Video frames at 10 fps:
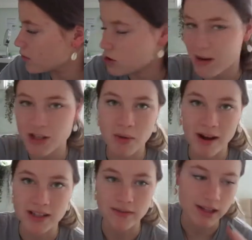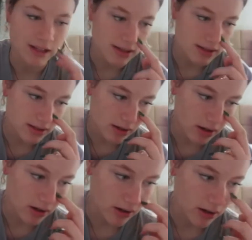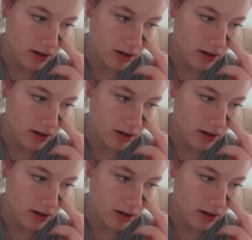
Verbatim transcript: do my two activities. So